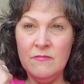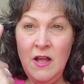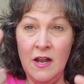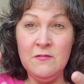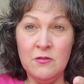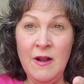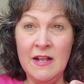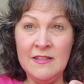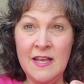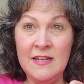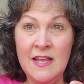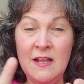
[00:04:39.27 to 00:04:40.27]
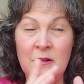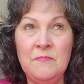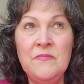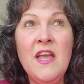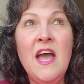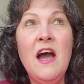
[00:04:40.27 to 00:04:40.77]
I'll have to write that down.
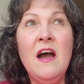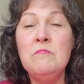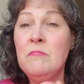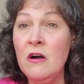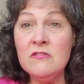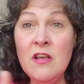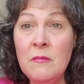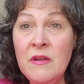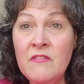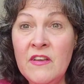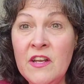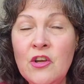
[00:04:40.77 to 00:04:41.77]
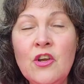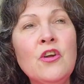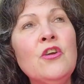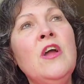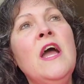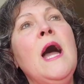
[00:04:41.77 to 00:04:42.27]
Balsamic
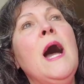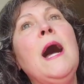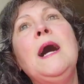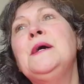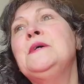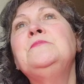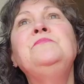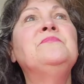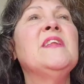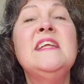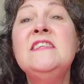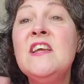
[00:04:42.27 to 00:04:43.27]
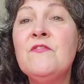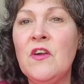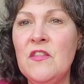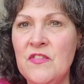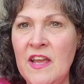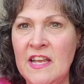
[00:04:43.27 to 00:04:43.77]
vinegar, um,
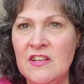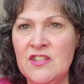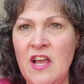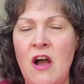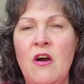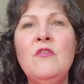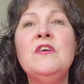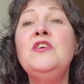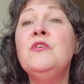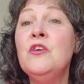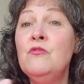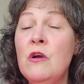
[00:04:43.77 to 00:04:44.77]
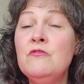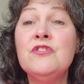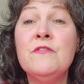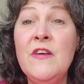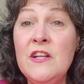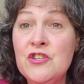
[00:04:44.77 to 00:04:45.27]
different things, y'all. You can roast
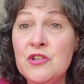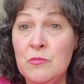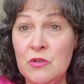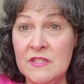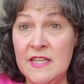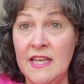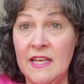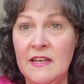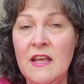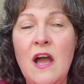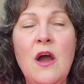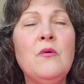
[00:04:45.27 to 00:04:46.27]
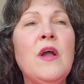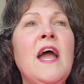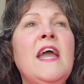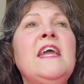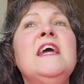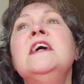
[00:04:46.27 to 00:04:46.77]
your vegetables in,
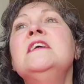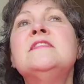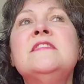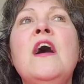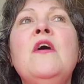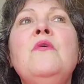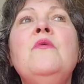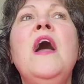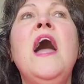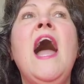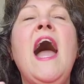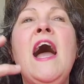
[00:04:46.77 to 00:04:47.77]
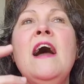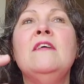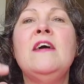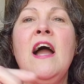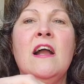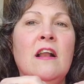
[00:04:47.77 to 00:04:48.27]
okay? So I,
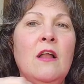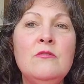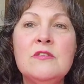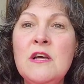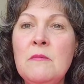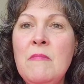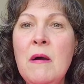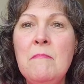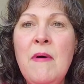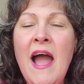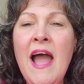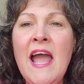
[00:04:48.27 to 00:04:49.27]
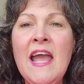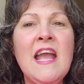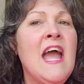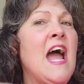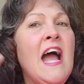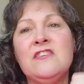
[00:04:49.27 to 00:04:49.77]
I closed up my bag,
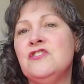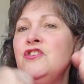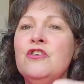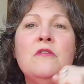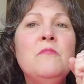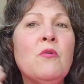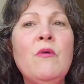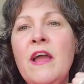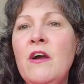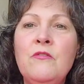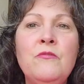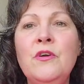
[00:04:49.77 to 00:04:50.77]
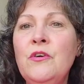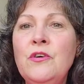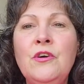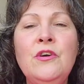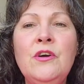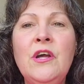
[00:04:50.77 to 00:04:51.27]
I shook them around real
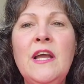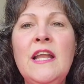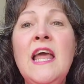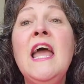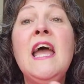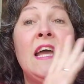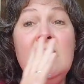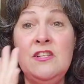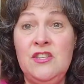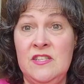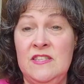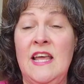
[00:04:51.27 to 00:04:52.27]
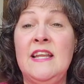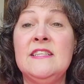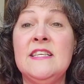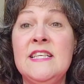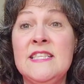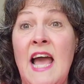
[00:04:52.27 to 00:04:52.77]
good, and then just set it
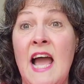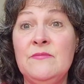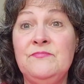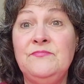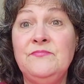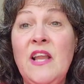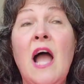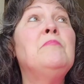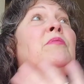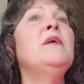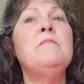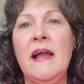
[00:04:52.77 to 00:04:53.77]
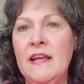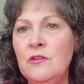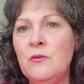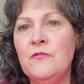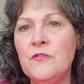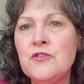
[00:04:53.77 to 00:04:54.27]
to the side. I put it back in
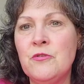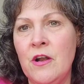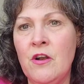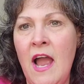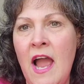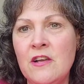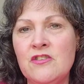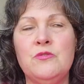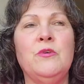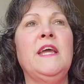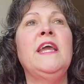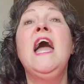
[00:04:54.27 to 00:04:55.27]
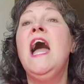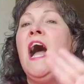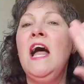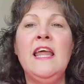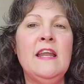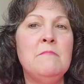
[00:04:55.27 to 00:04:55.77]
the refrigerator, actually.
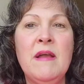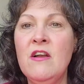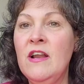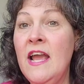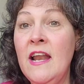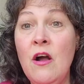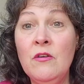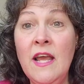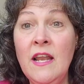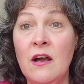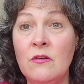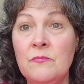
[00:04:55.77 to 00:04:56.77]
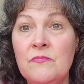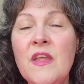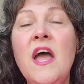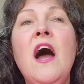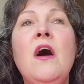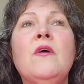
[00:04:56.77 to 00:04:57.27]
I let it marinate all day long,
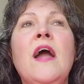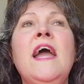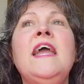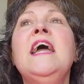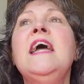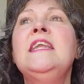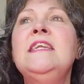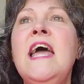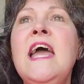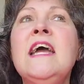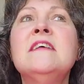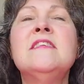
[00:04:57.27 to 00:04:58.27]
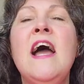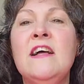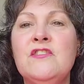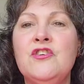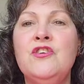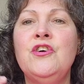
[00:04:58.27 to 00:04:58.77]
okay? Next, I
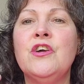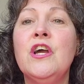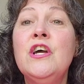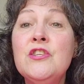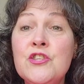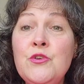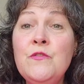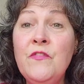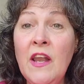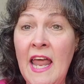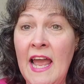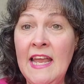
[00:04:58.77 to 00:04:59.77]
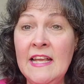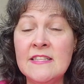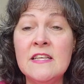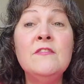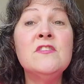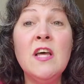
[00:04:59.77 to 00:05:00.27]
took two fillets
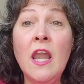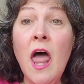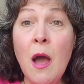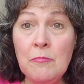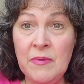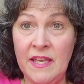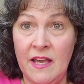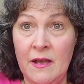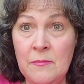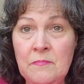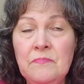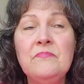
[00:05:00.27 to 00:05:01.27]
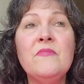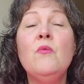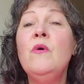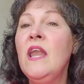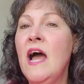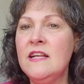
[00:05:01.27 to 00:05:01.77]
of tilapia.
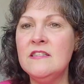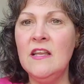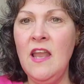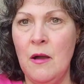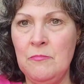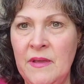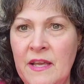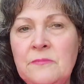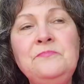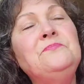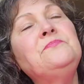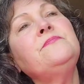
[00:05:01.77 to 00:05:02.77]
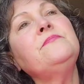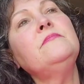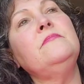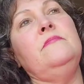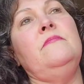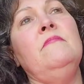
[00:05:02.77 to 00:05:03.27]
We like tilapia.
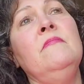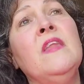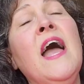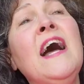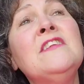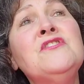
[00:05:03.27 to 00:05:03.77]
I